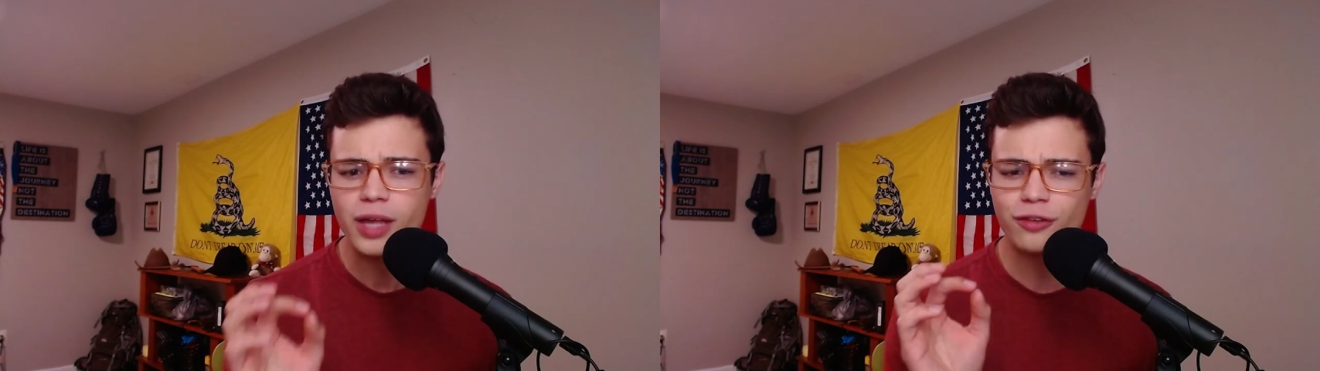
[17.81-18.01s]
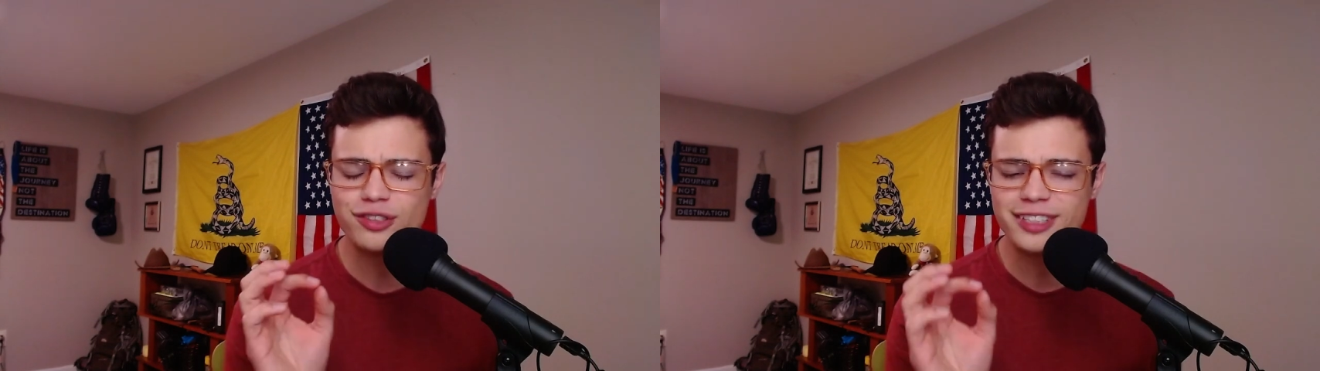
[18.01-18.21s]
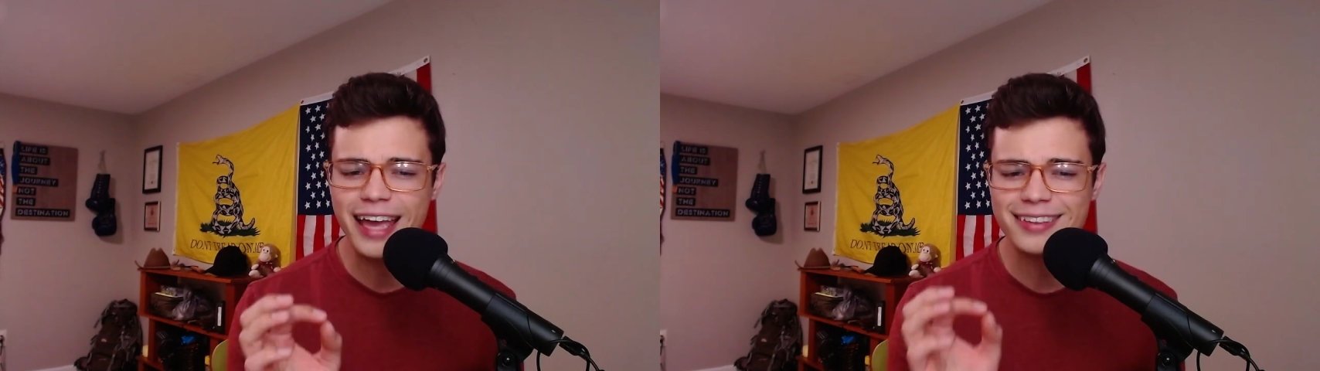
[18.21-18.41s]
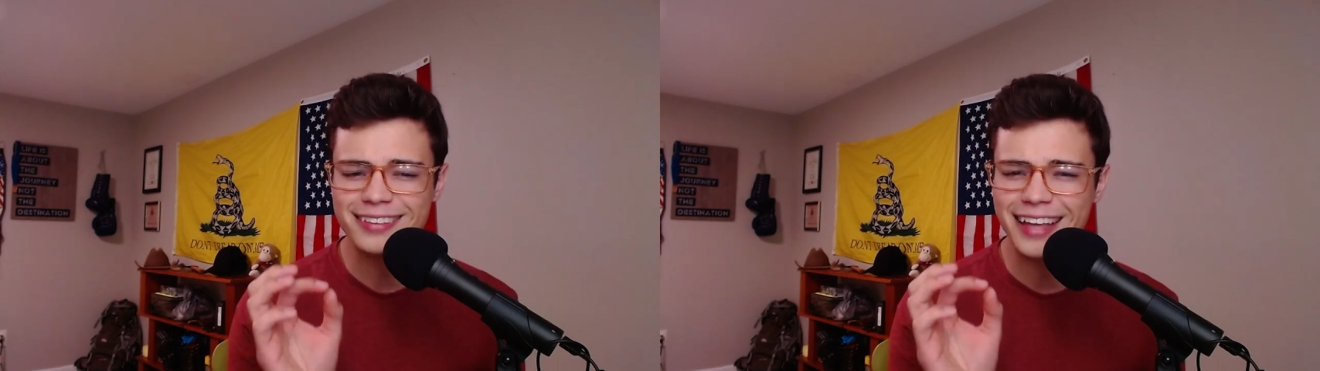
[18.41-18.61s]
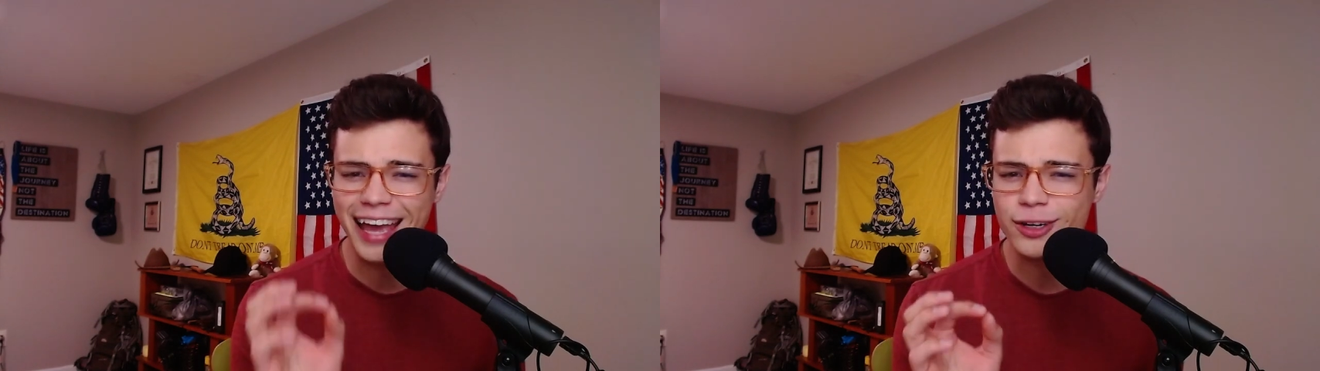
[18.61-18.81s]
of saying that
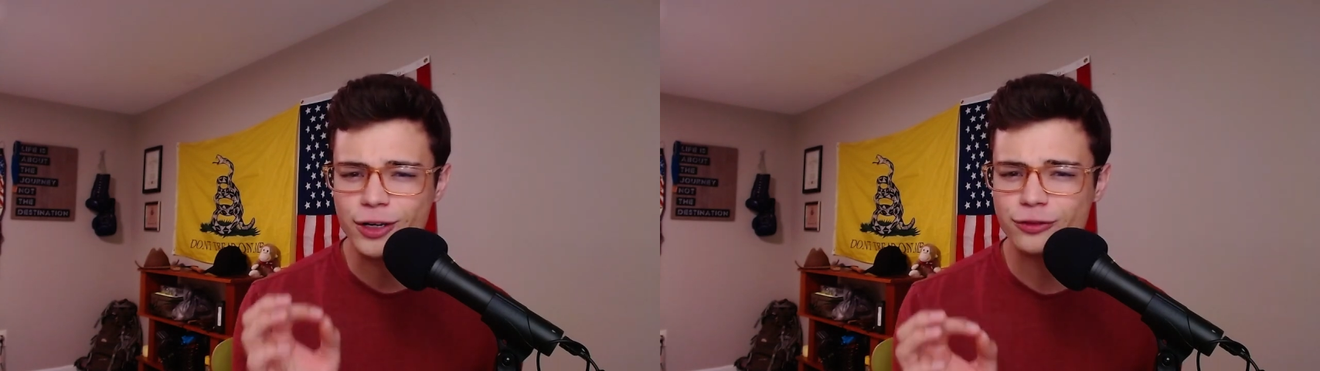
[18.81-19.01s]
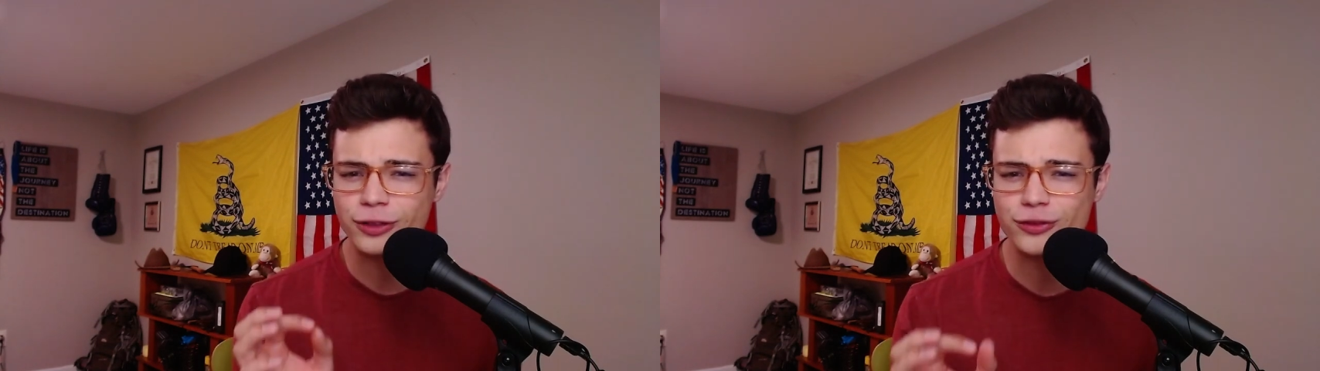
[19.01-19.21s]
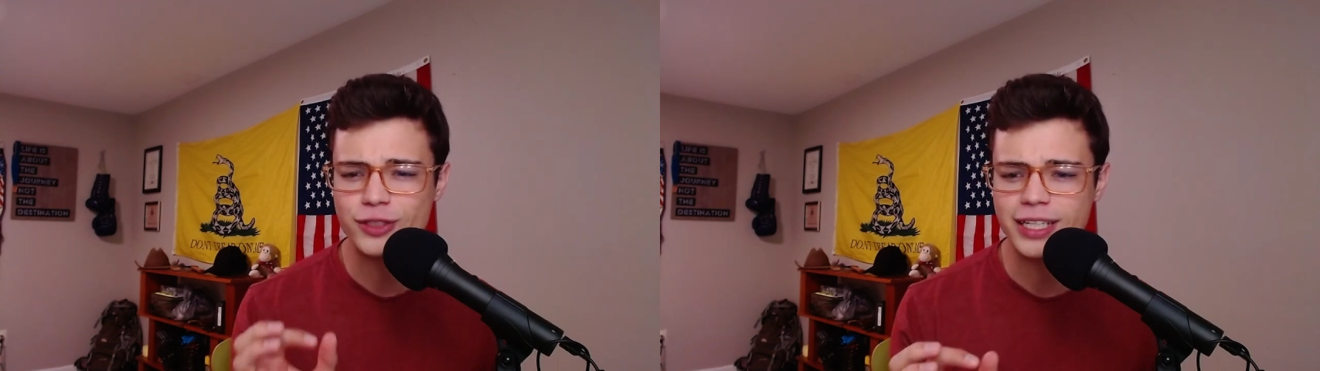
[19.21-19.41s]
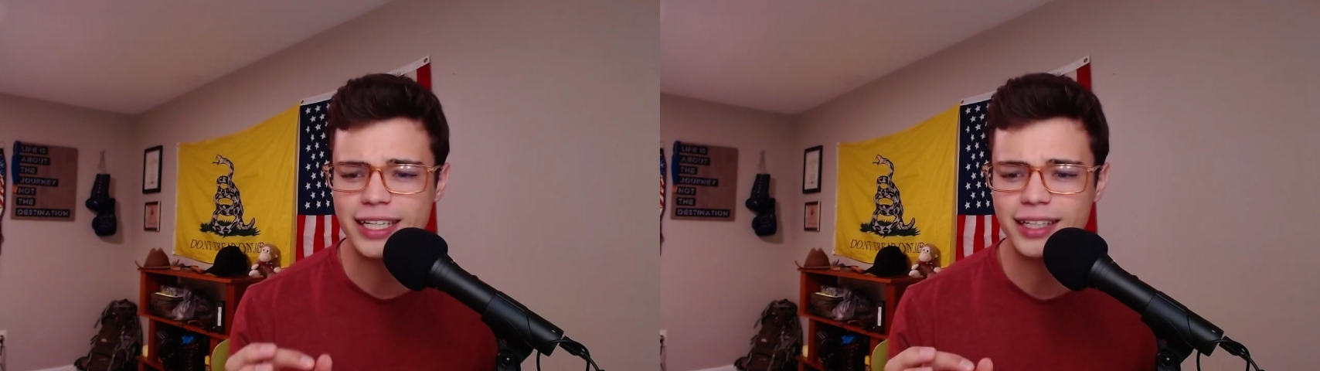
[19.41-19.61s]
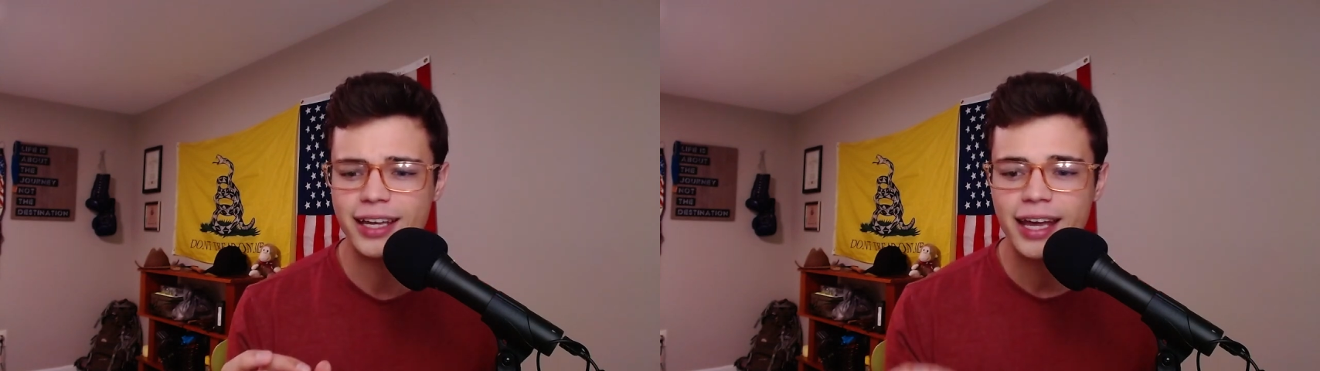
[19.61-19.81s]
the
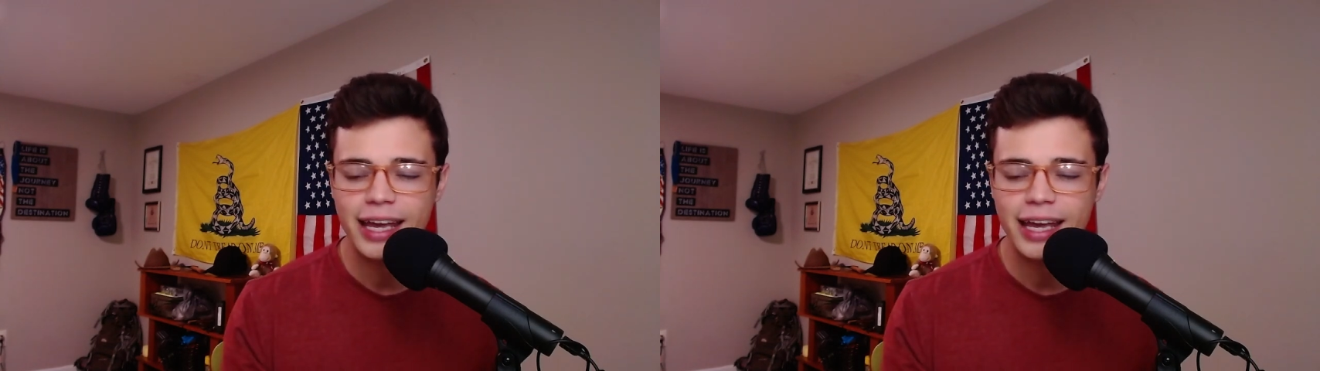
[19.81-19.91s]
AR-15